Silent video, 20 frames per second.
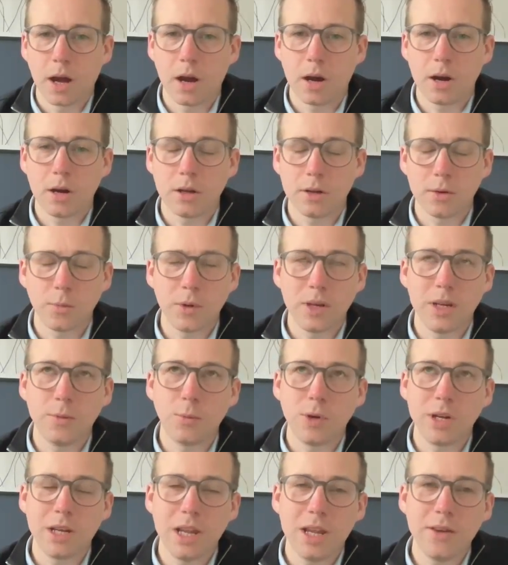
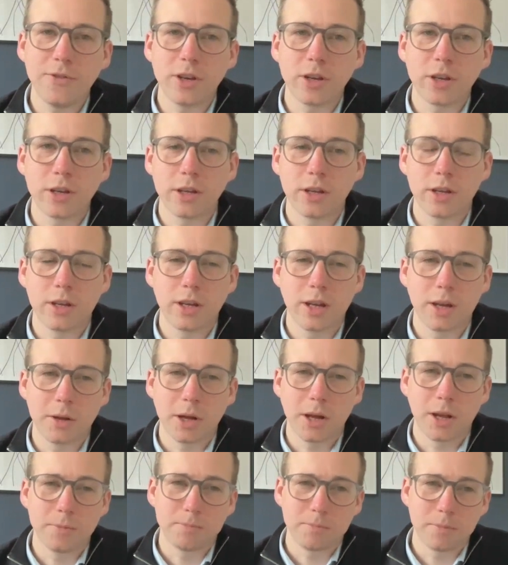we live in
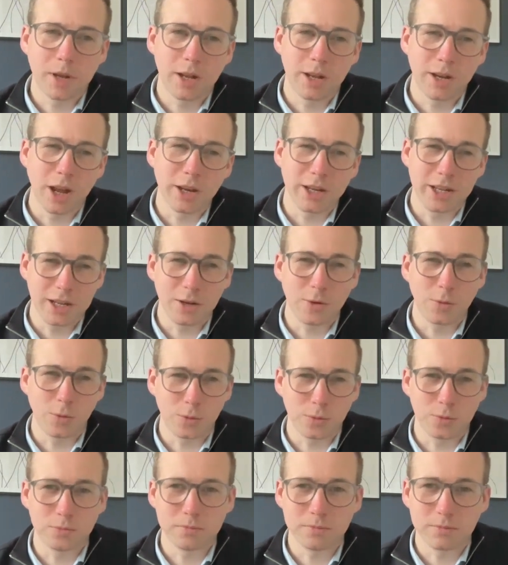an
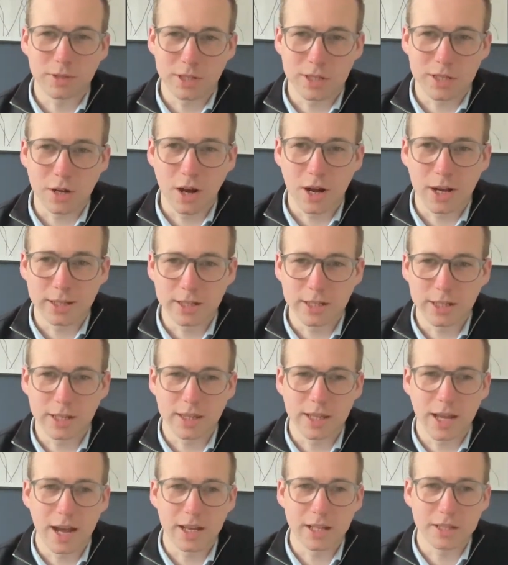unequal society,
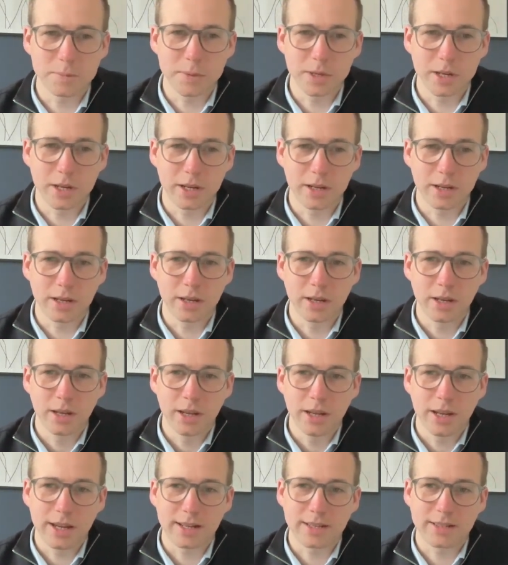and that has been
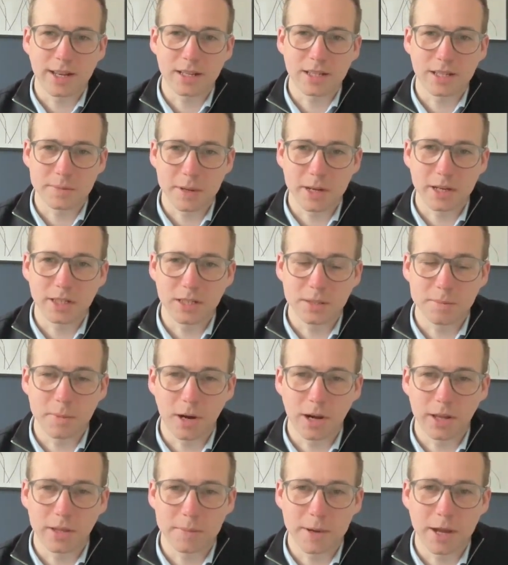exacerbated
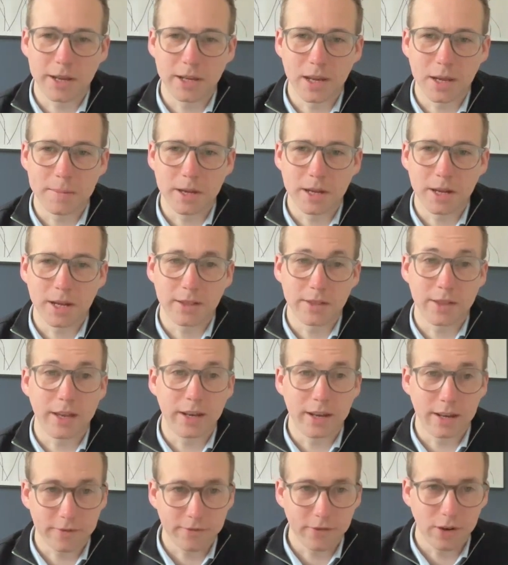by the pandemic and
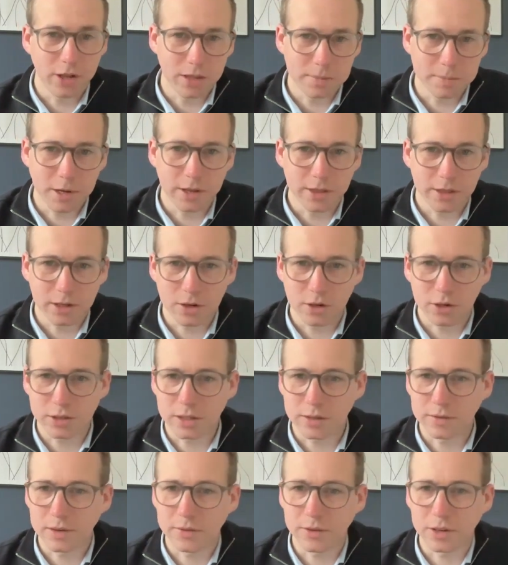then further by the
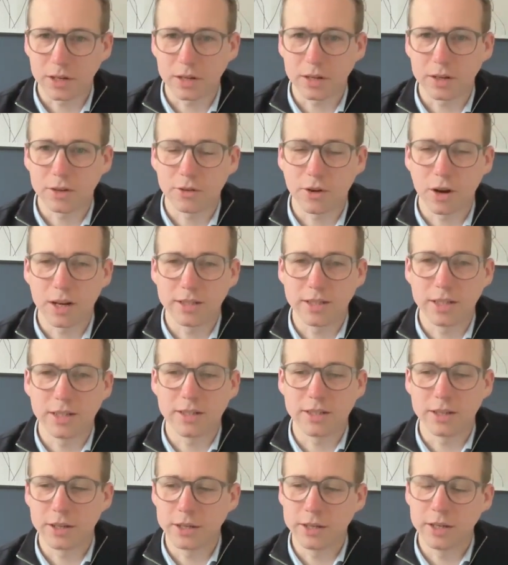cost of living
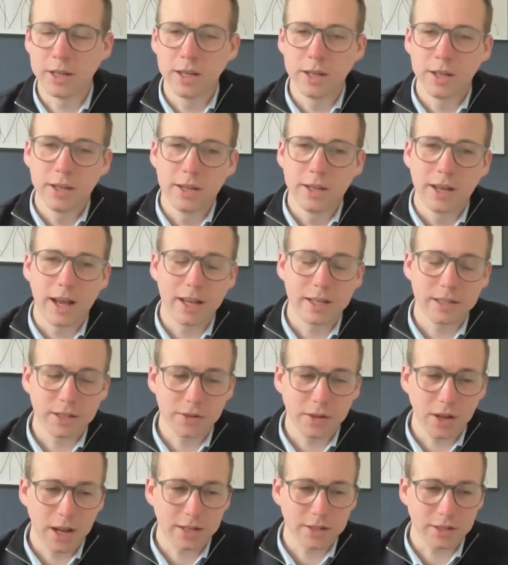crisis. And as
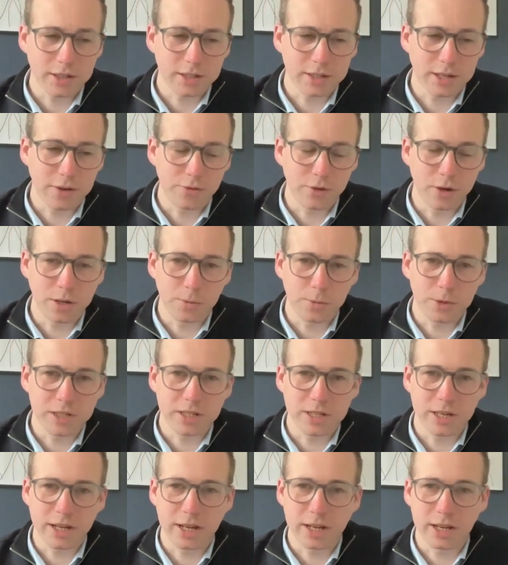I said, really, we're
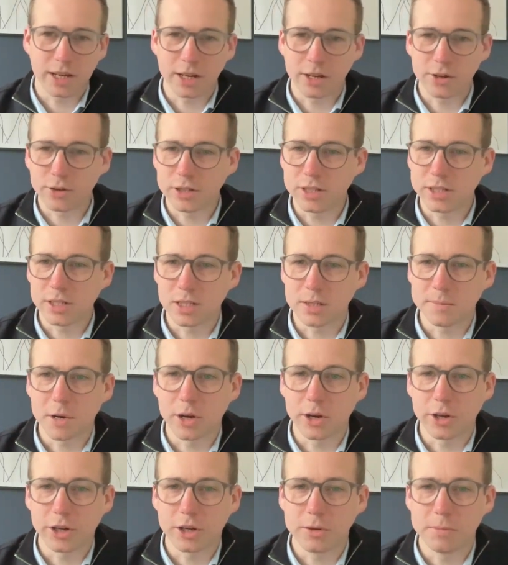seeing increasing
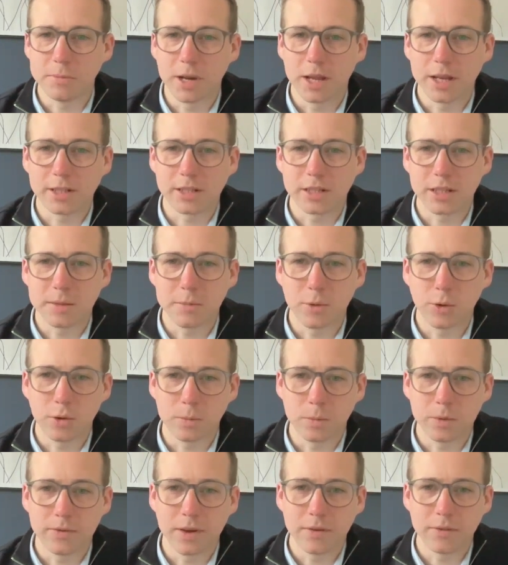demand and complexity more
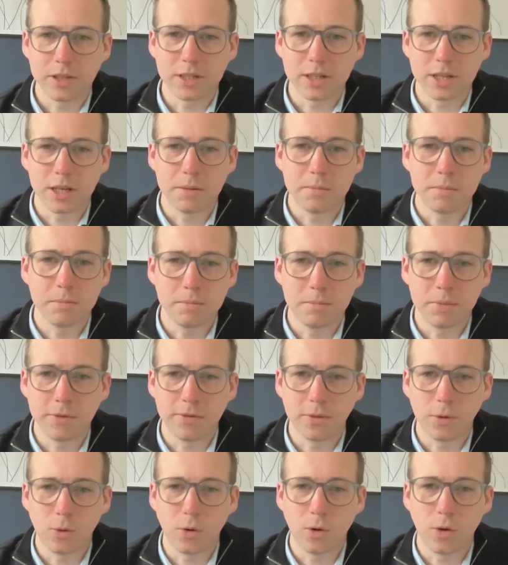than we've ever seen
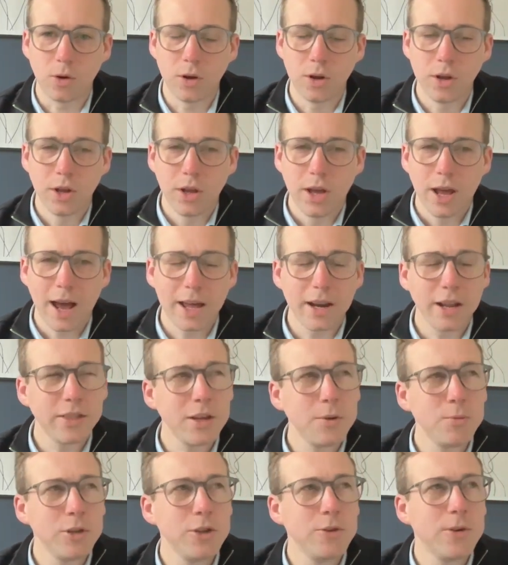before. And I
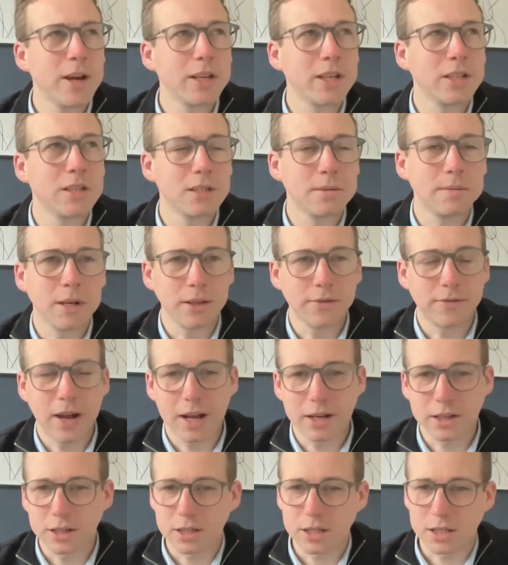think when you add in some other
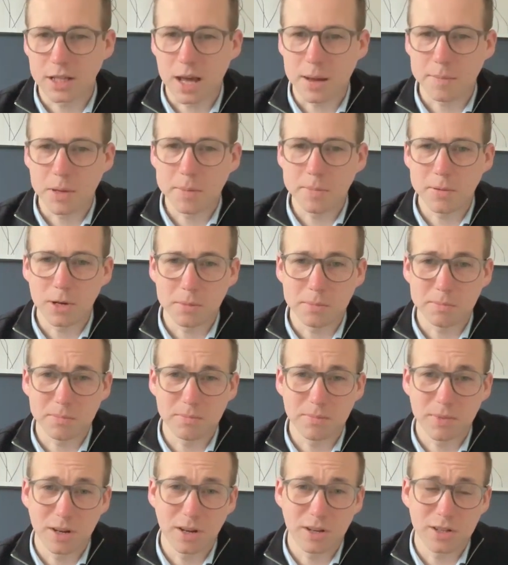factors to that, people are
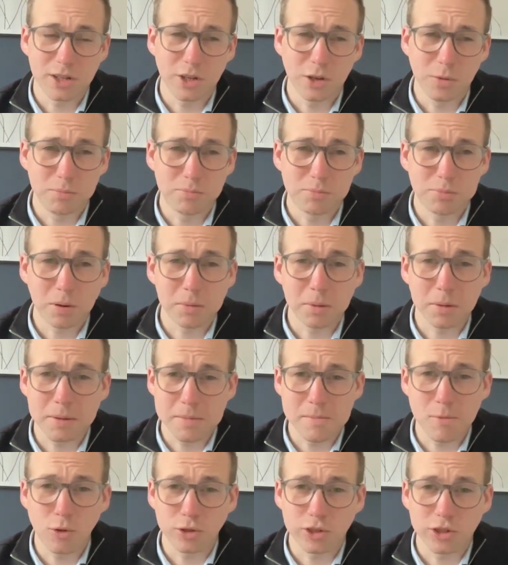
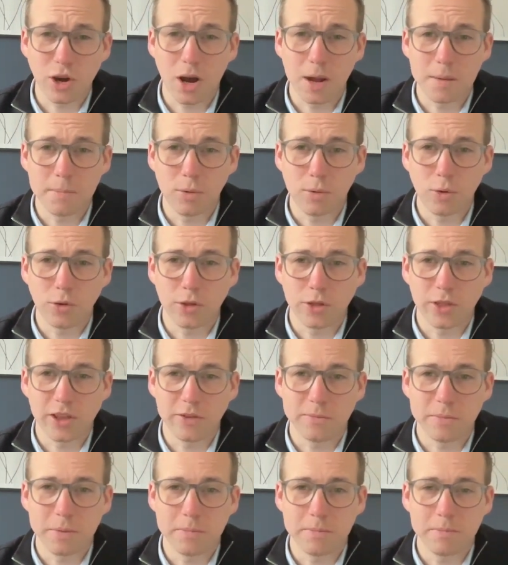probably more time poor than
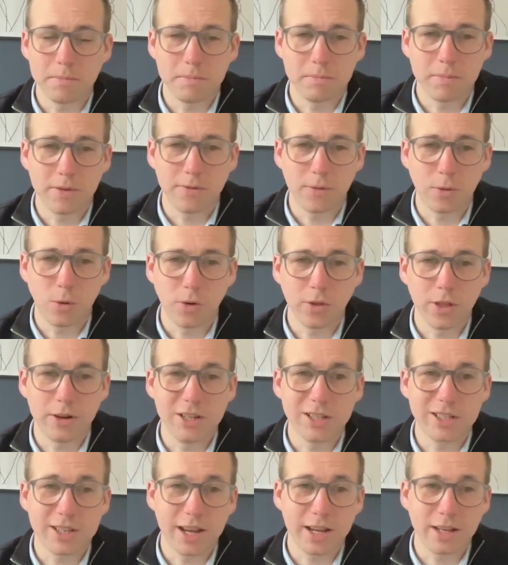they've been before.
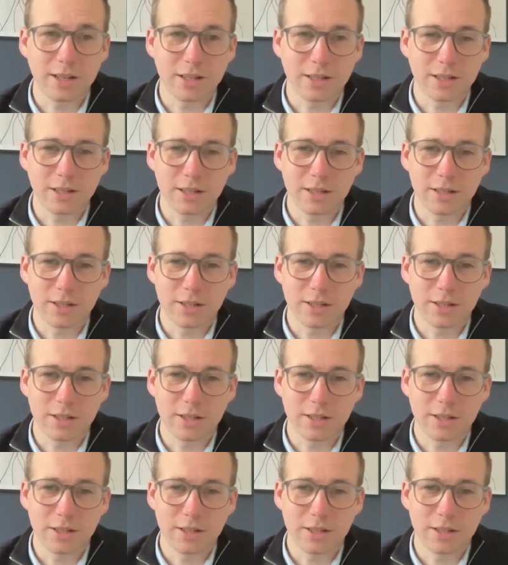There is data